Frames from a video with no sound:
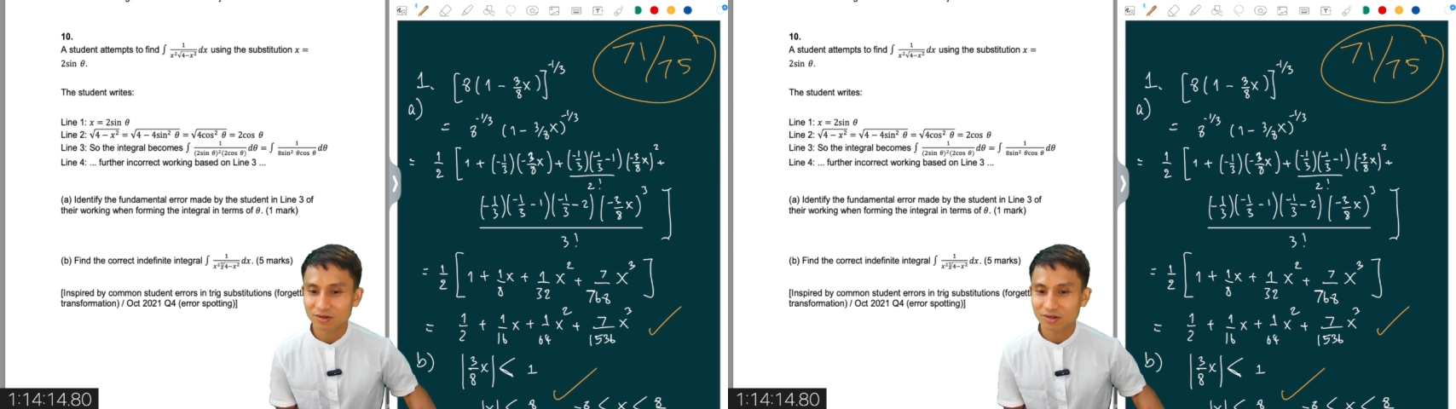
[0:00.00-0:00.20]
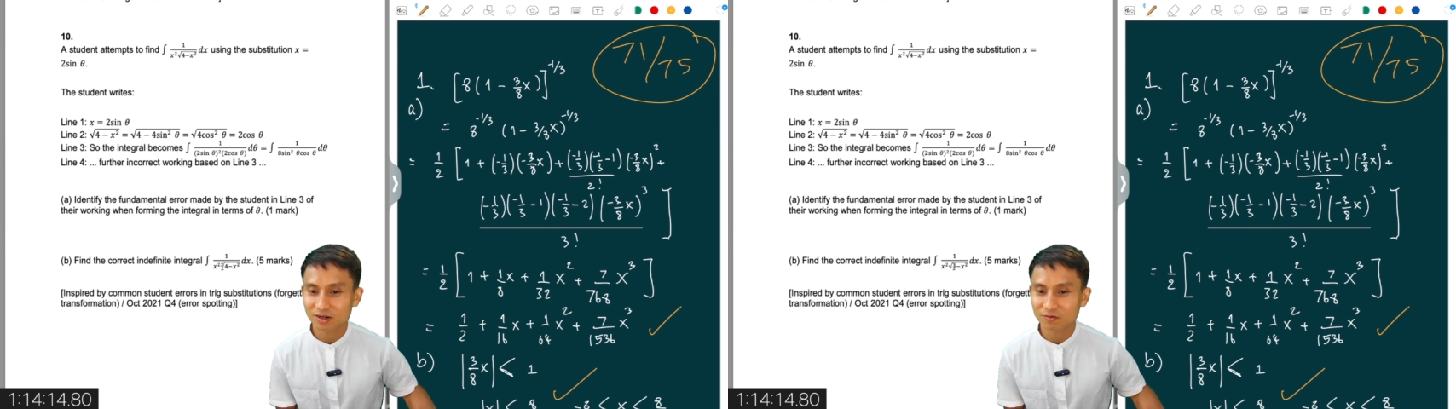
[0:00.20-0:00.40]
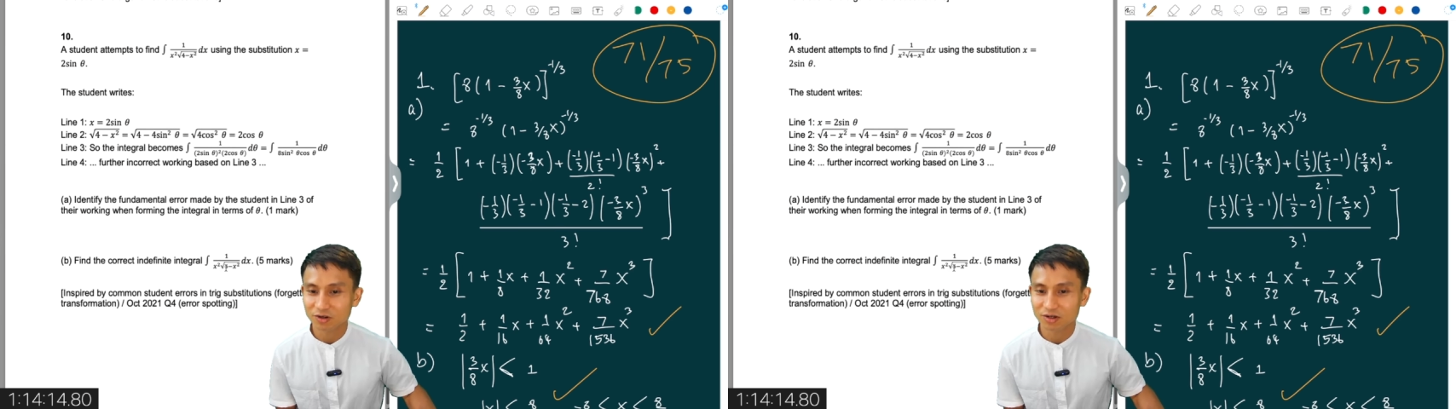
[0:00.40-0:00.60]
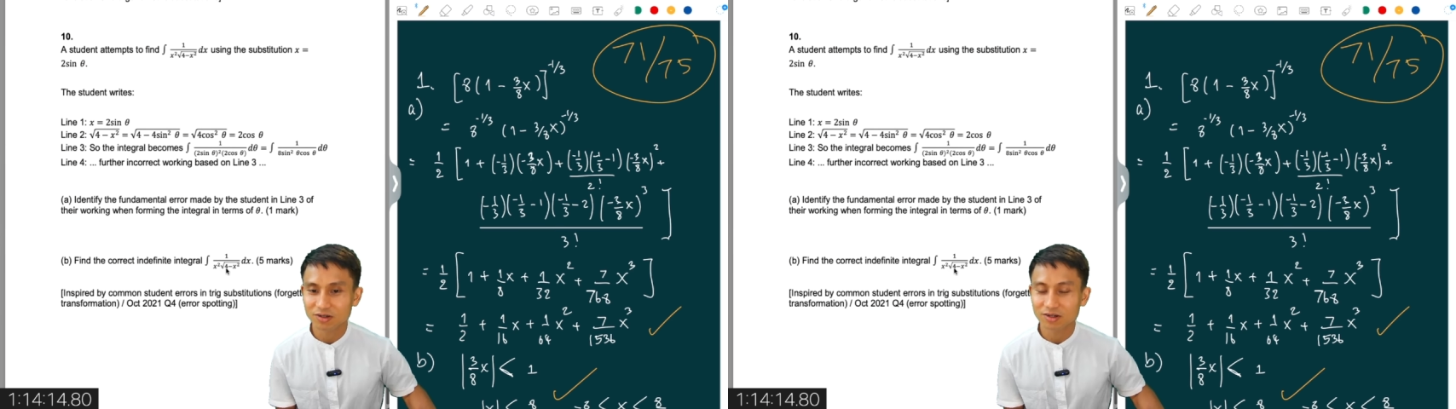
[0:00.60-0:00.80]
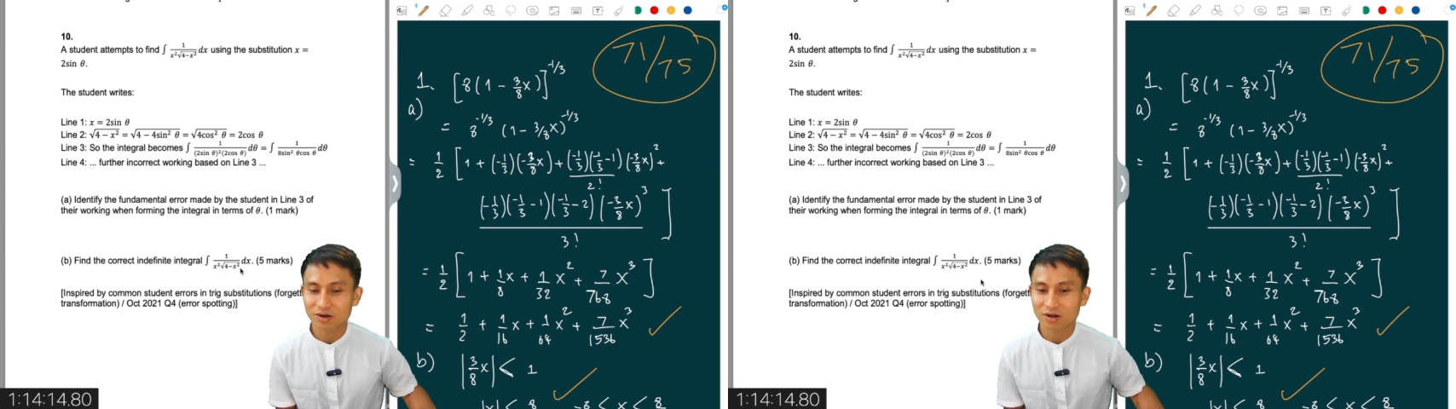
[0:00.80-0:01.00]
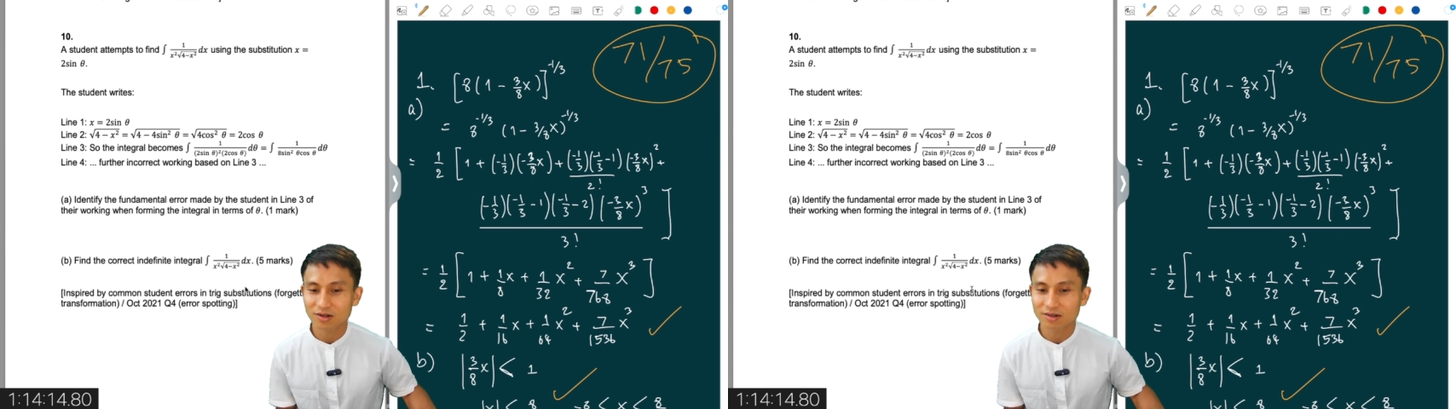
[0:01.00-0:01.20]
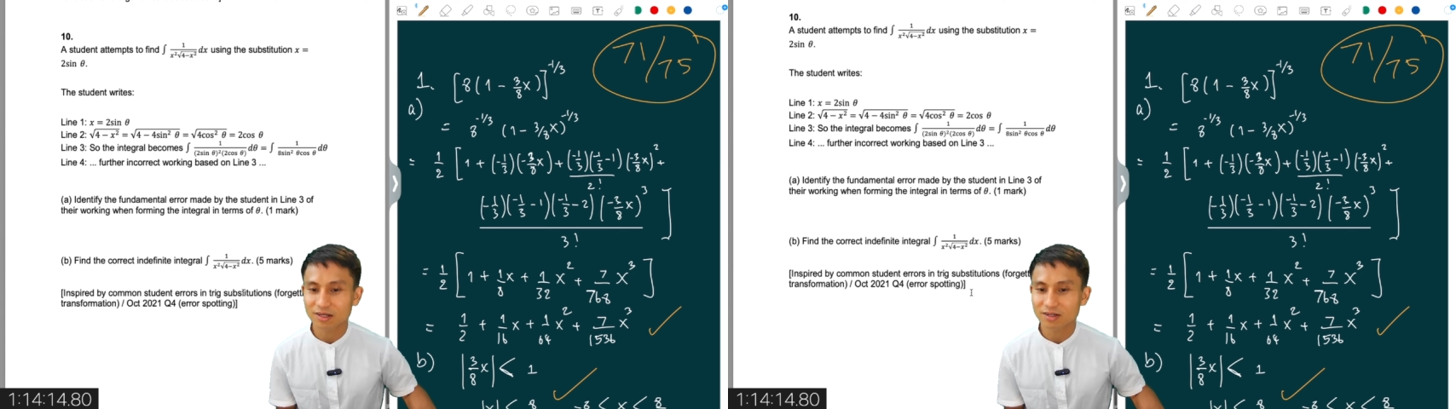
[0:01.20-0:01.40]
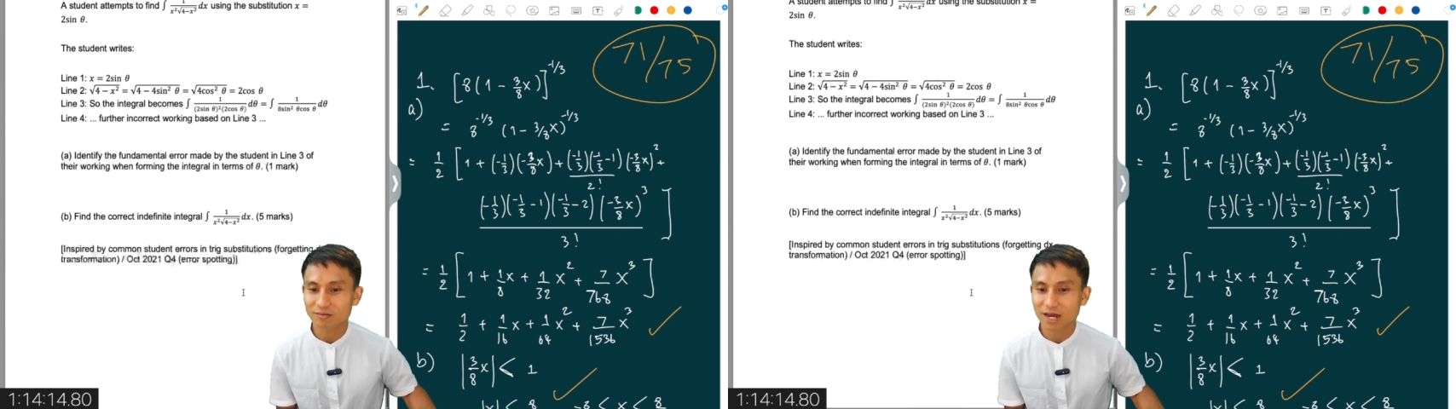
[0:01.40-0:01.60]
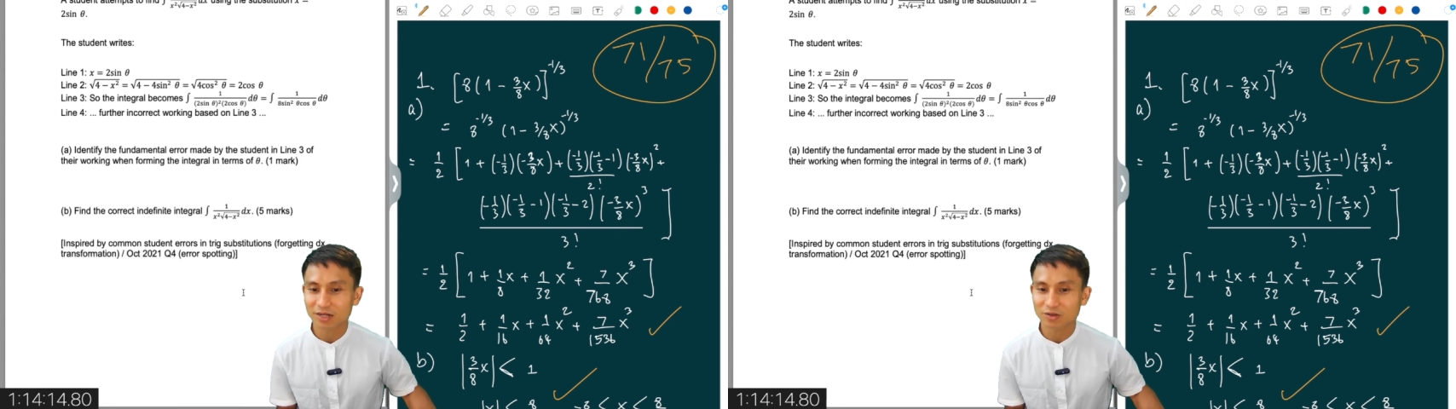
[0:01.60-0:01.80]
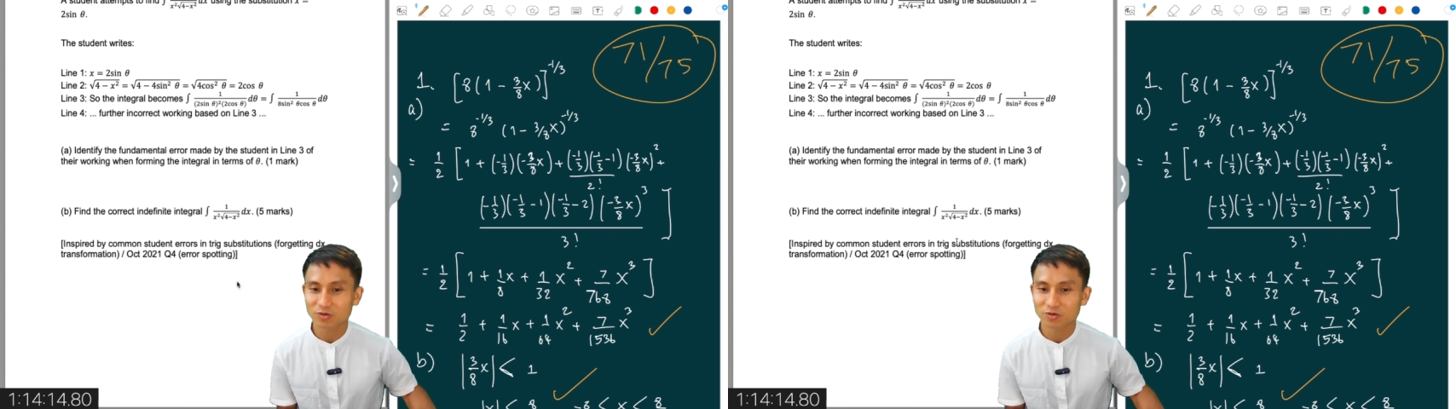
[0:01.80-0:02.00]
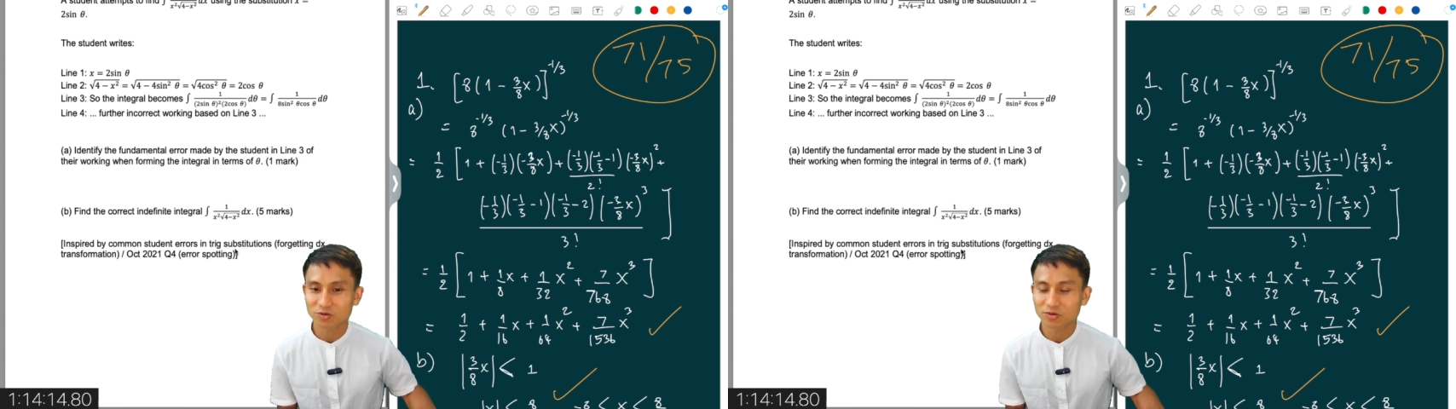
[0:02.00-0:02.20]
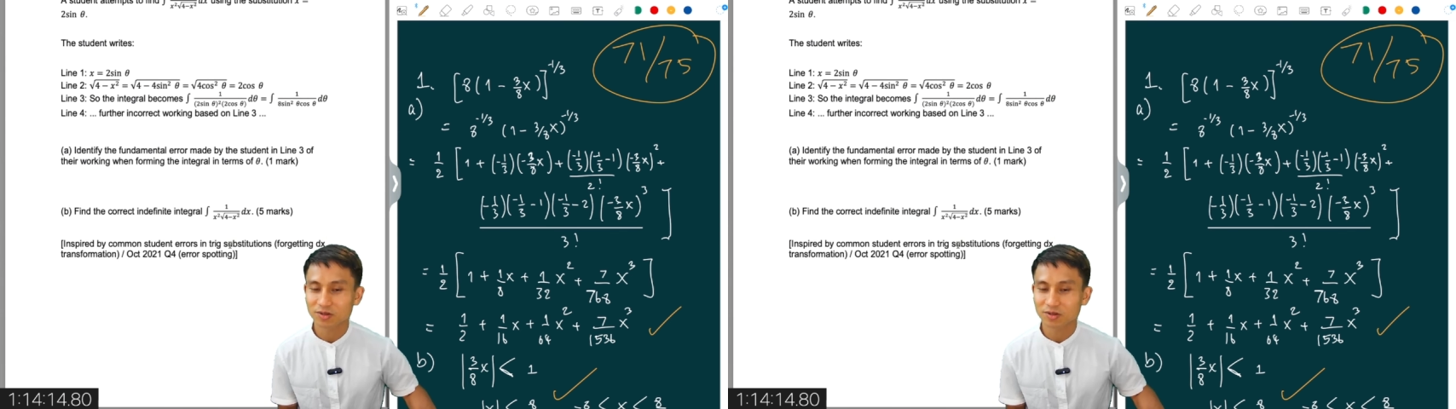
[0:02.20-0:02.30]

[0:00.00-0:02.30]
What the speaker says: convert the cot theta back to